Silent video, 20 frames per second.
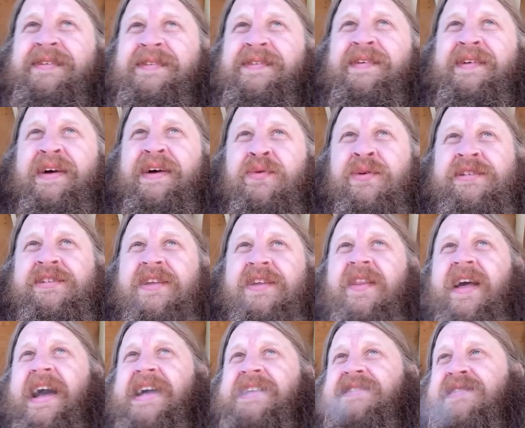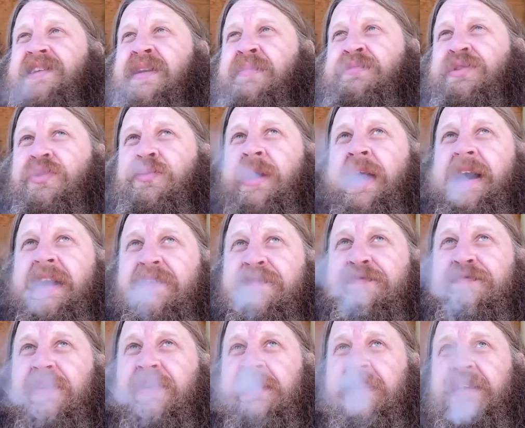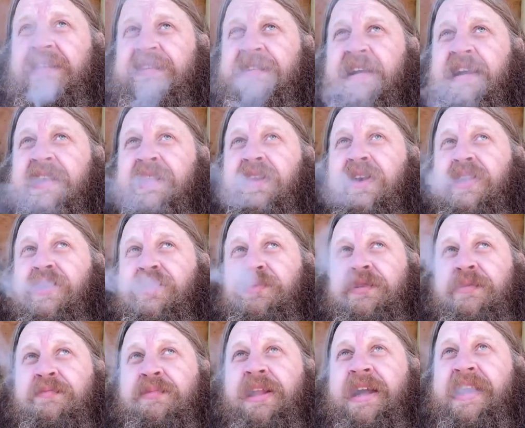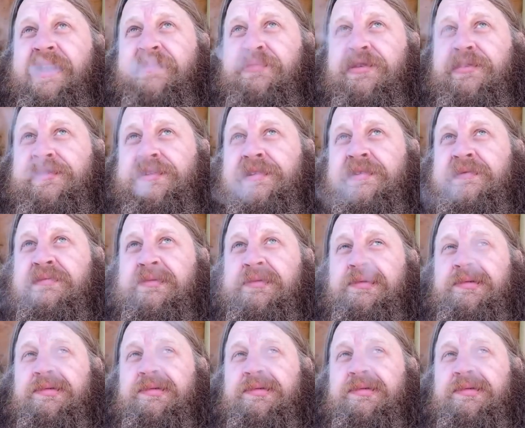Like, when's the last time you had a fucking dialogue with a black person?